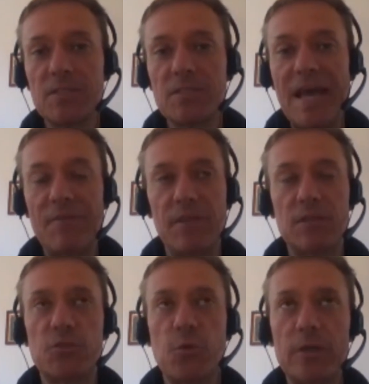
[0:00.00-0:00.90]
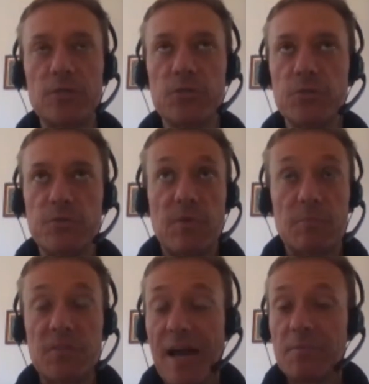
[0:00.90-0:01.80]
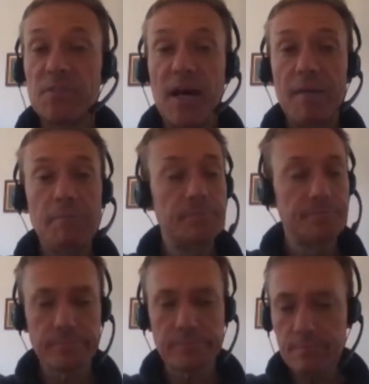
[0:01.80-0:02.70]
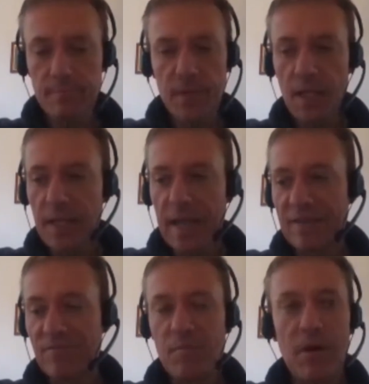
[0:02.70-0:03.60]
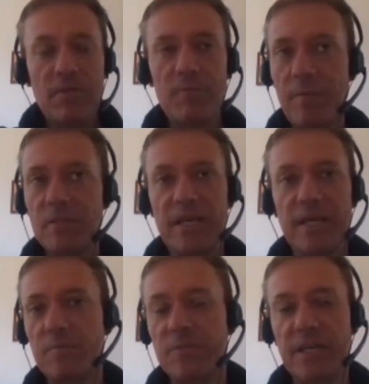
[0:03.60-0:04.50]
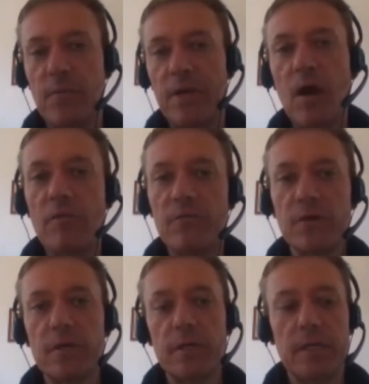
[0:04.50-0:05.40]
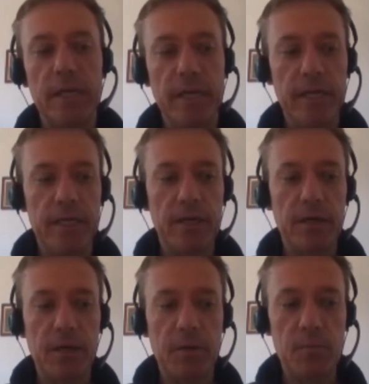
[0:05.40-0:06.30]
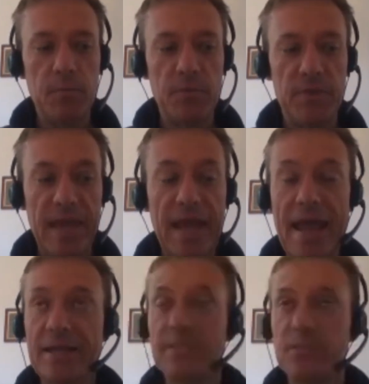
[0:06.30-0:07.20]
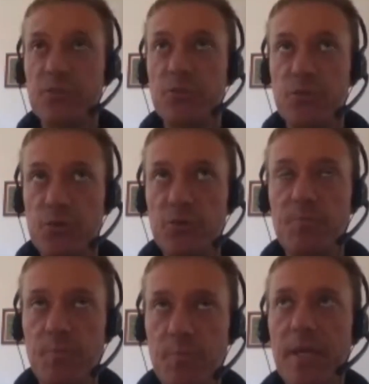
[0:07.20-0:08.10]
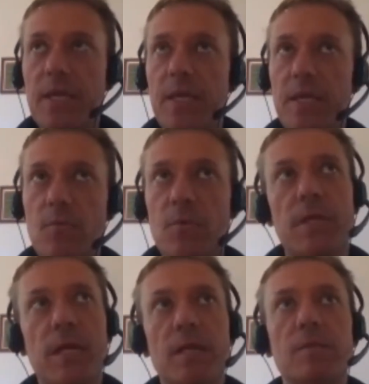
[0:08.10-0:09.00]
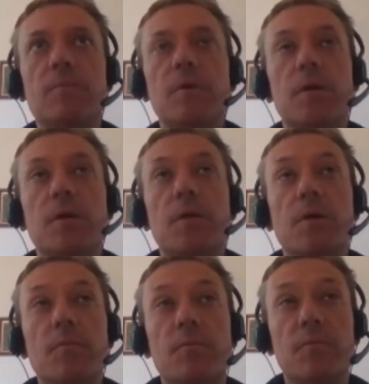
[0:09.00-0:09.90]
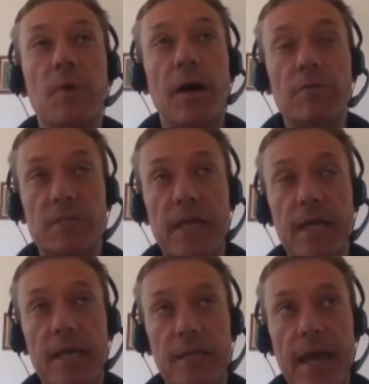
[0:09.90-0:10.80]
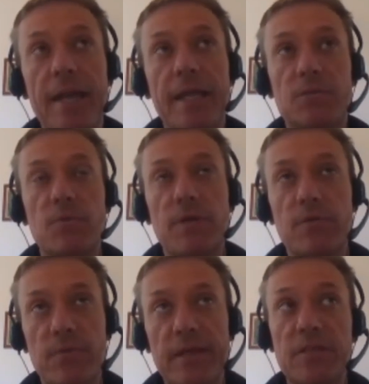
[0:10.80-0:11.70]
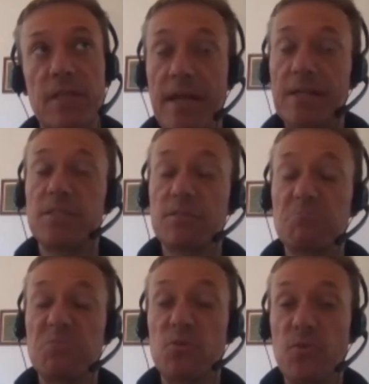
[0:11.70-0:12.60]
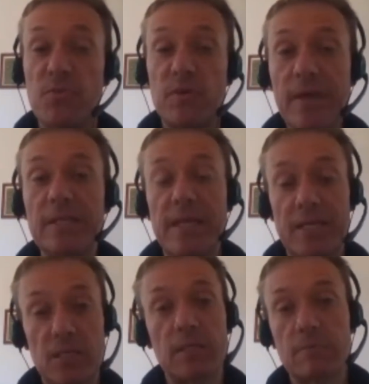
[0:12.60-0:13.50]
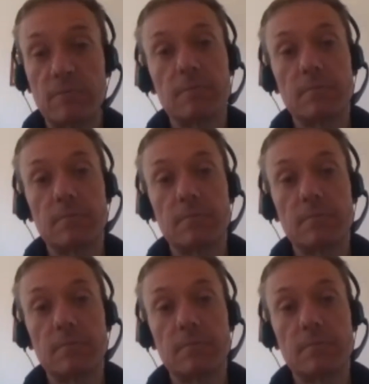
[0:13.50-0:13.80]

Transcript: But it's just having the choice to, from time to time, like every month, maybe take a week off. And that actually should be within, I would say that is within reach in the next 2 to 3 weeks, actually.